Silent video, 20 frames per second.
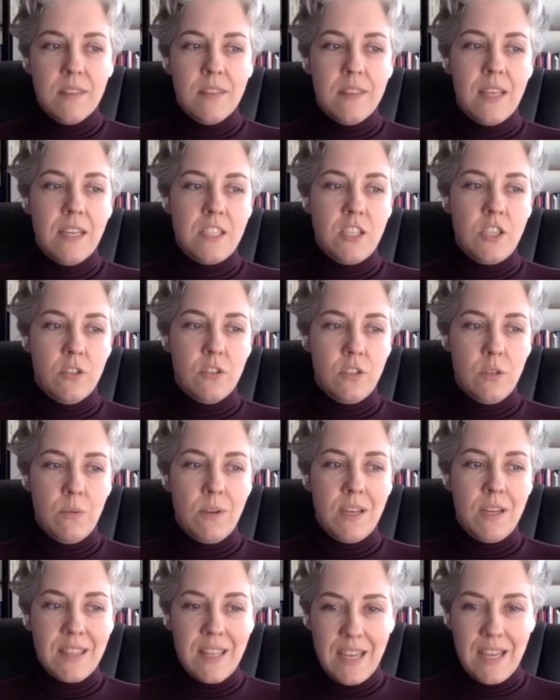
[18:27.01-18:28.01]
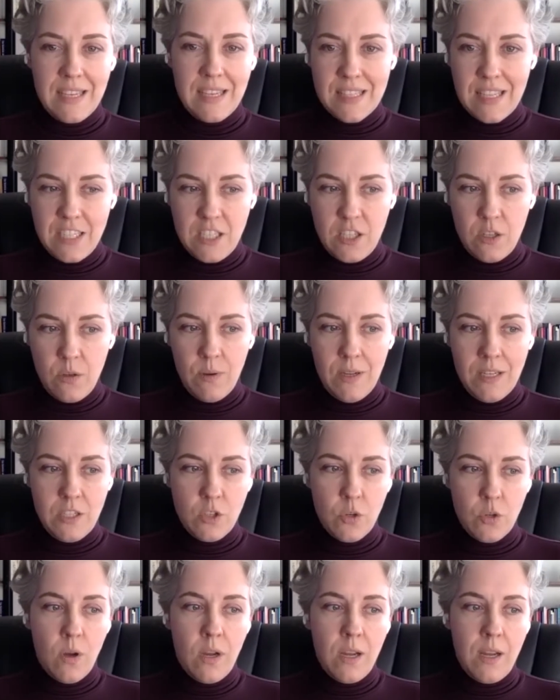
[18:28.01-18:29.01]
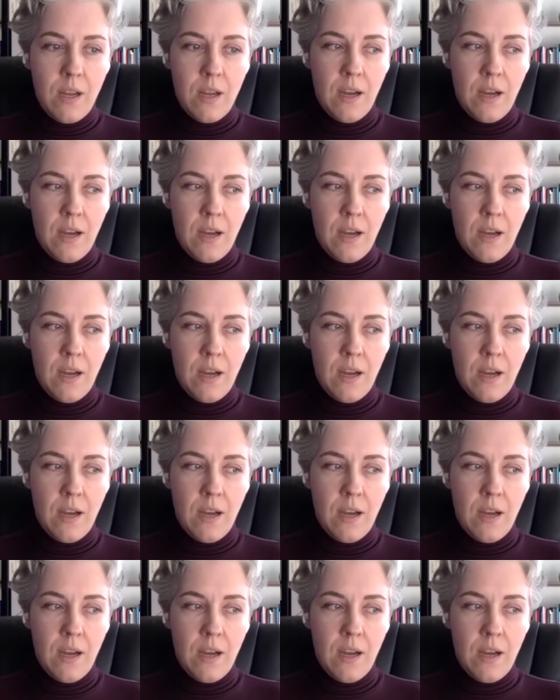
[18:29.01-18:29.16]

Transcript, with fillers: that you're doing things that you enjoy.